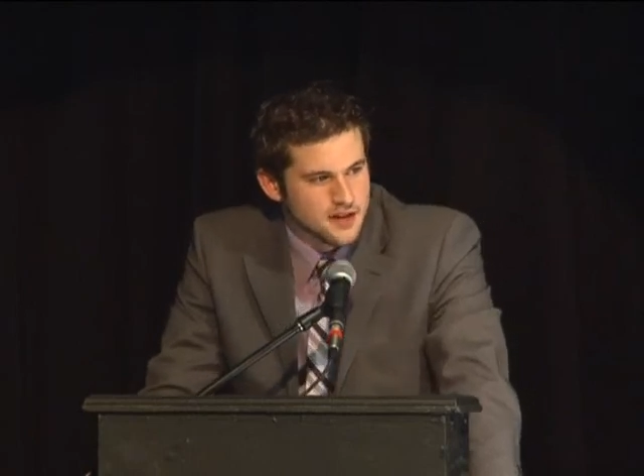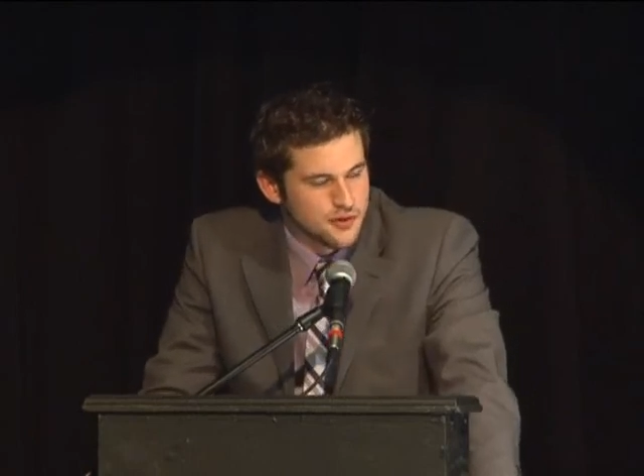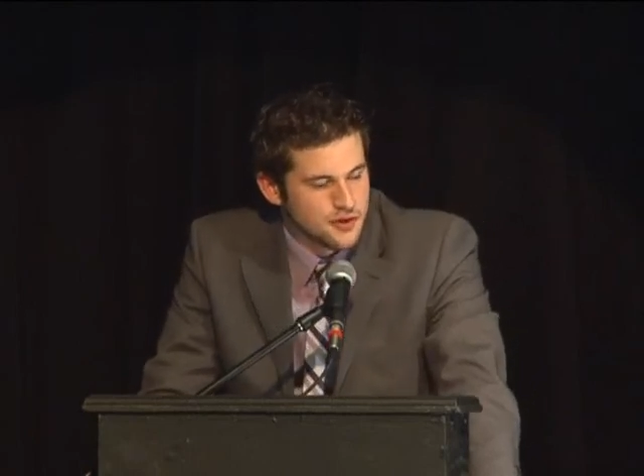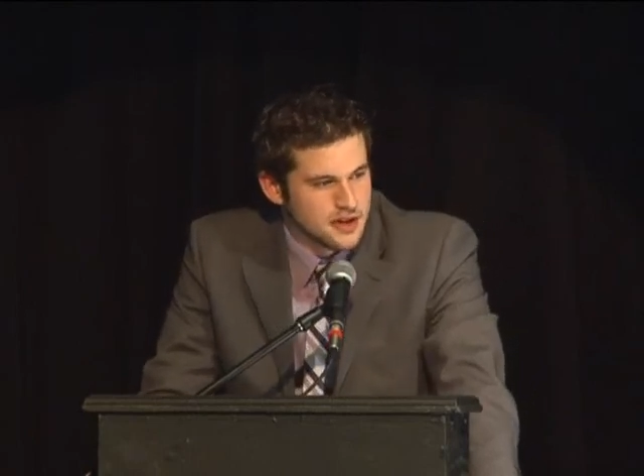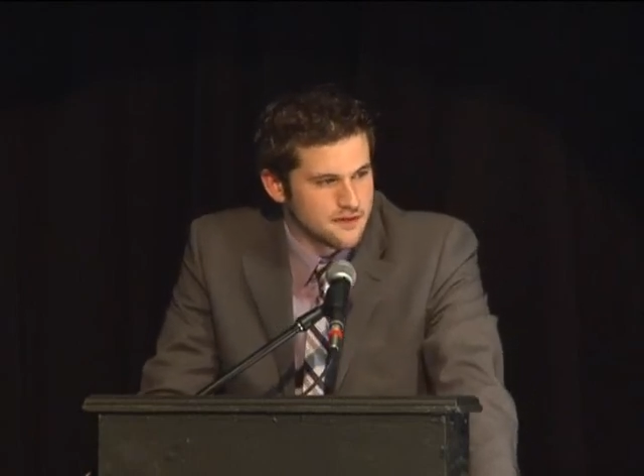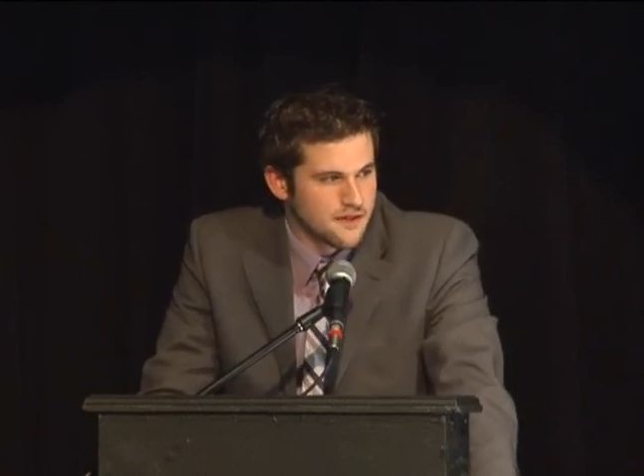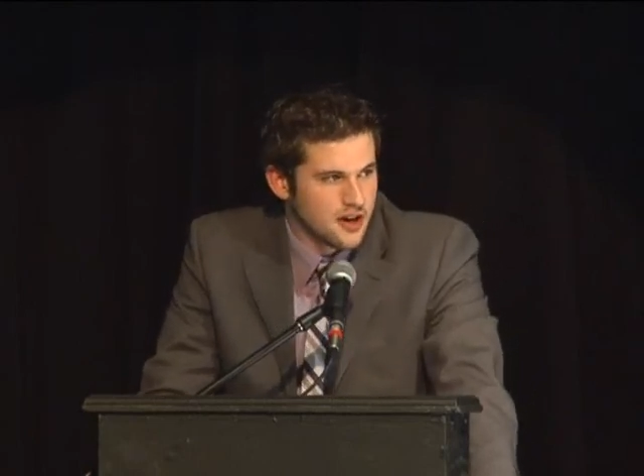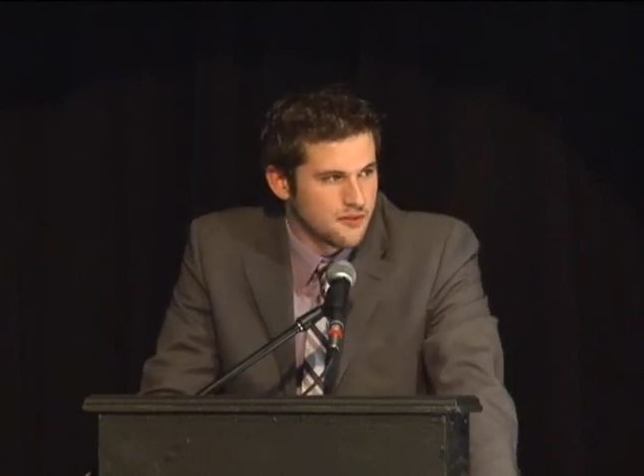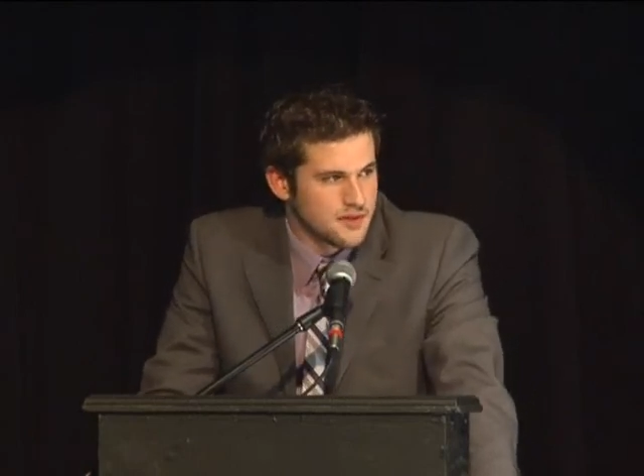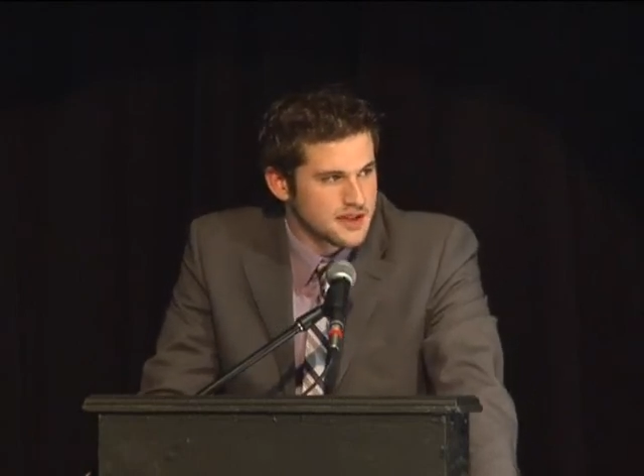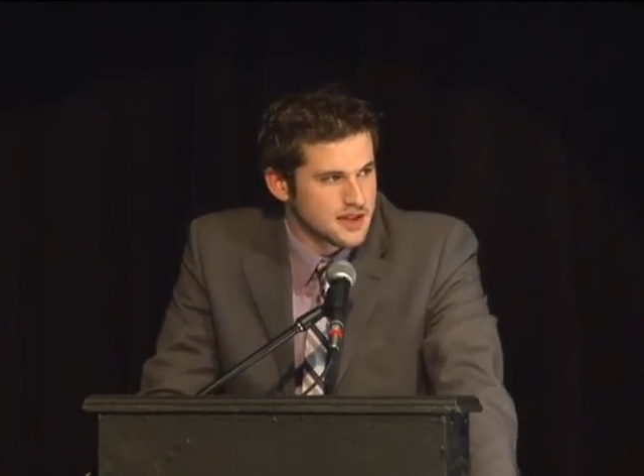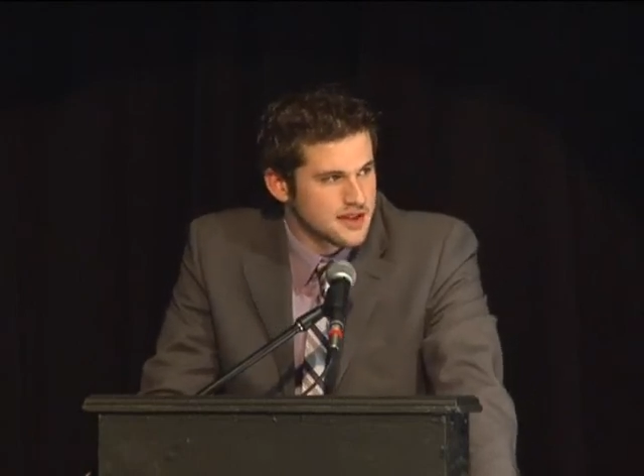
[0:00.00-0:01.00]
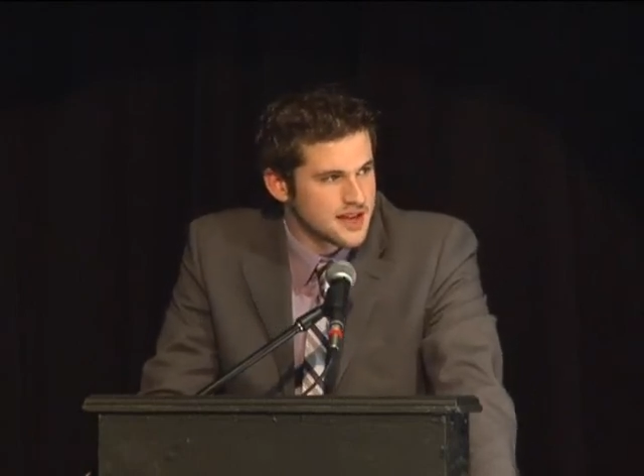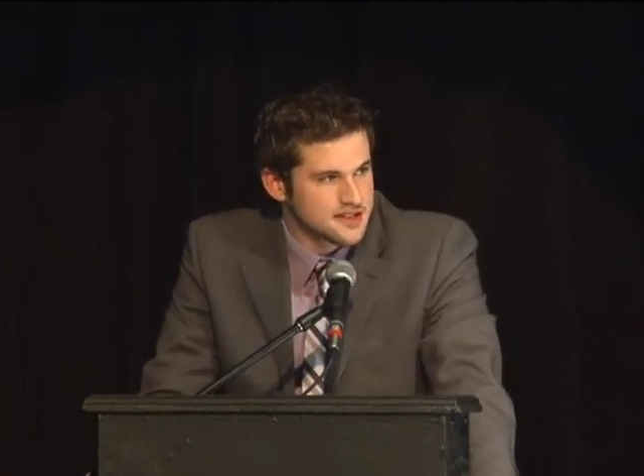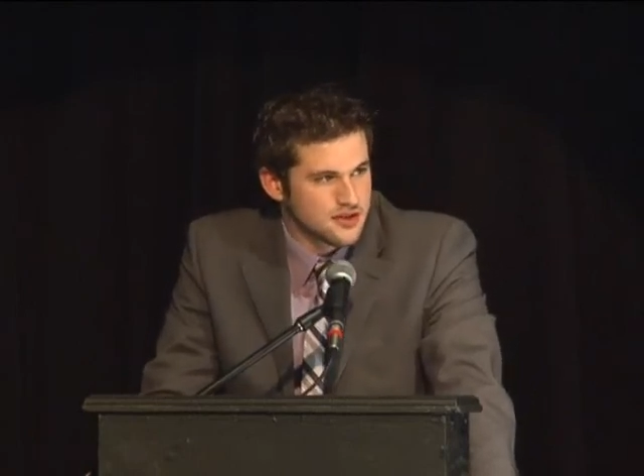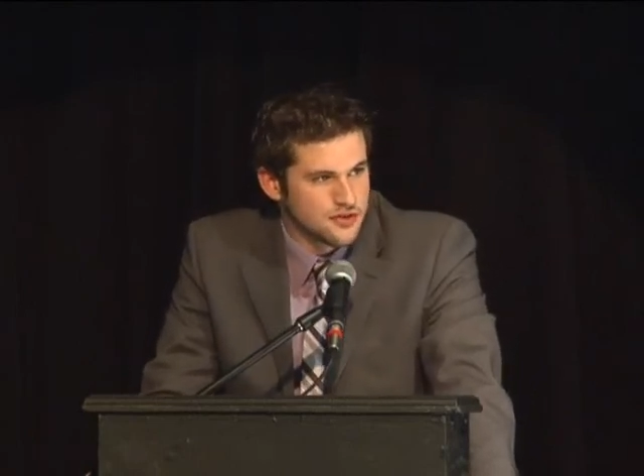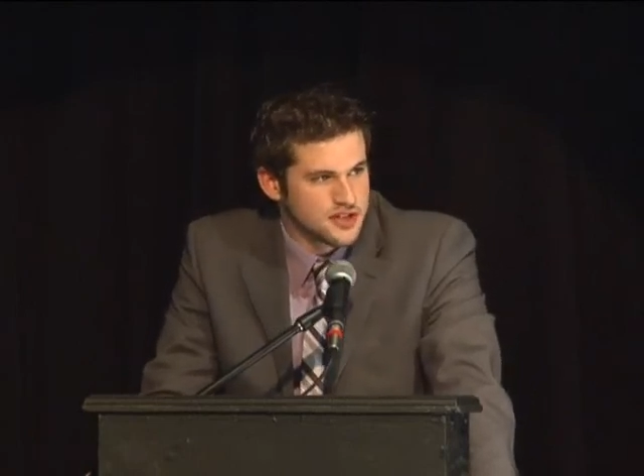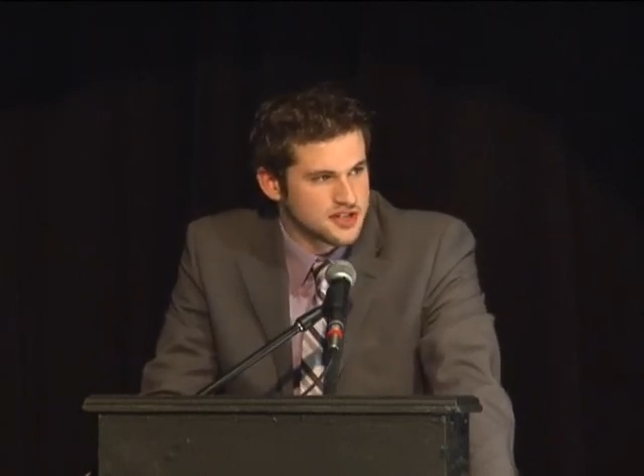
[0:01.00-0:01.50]
community involvement, and
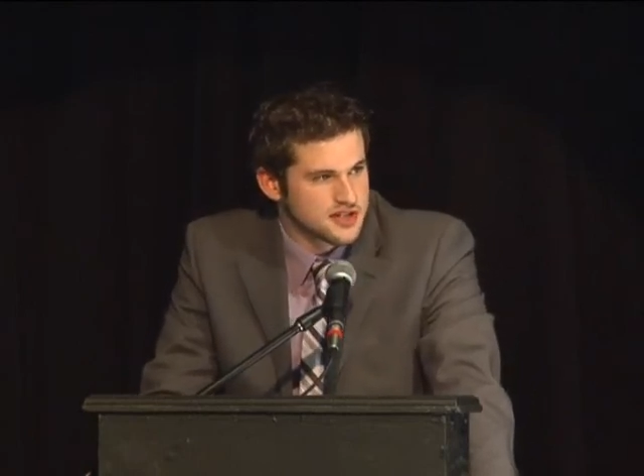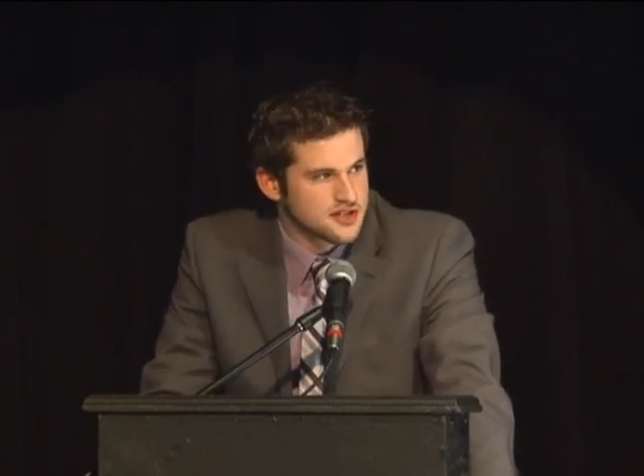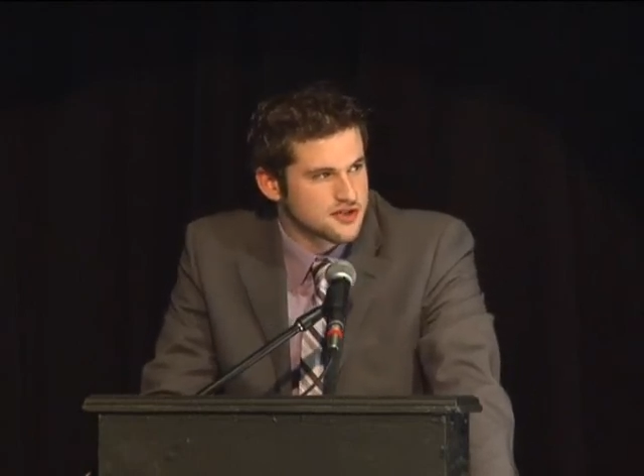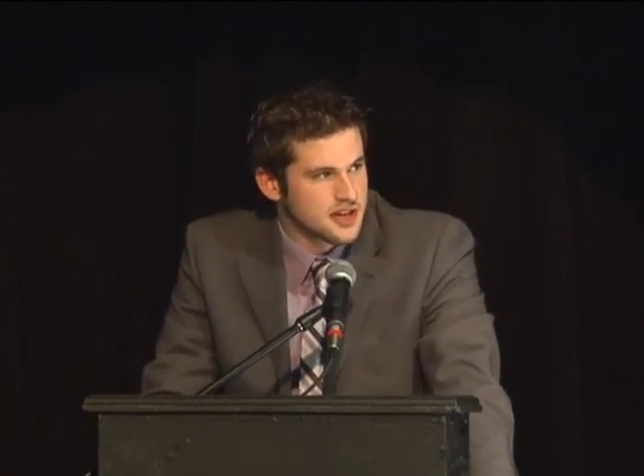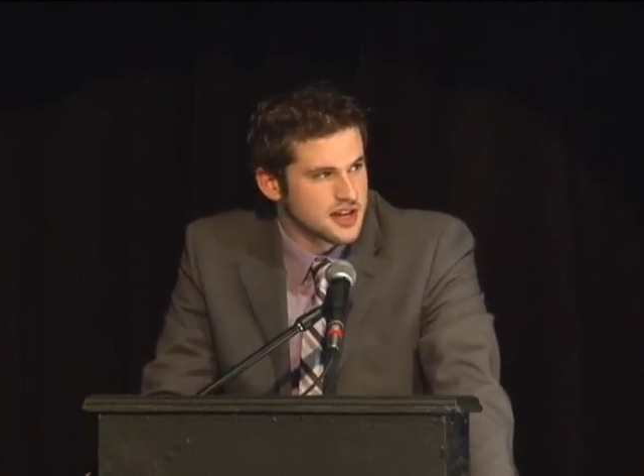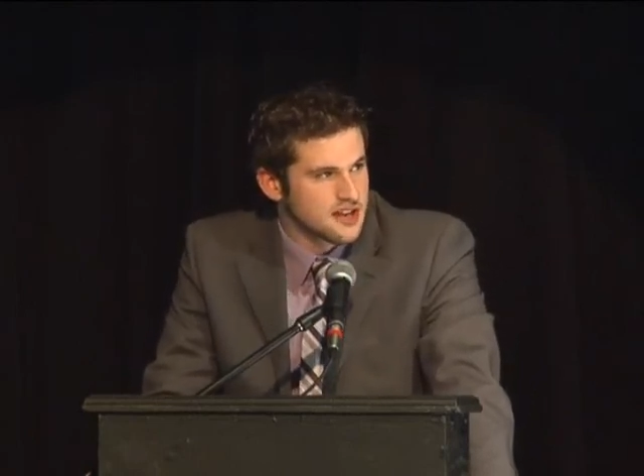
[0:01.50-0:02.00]
that's only just to try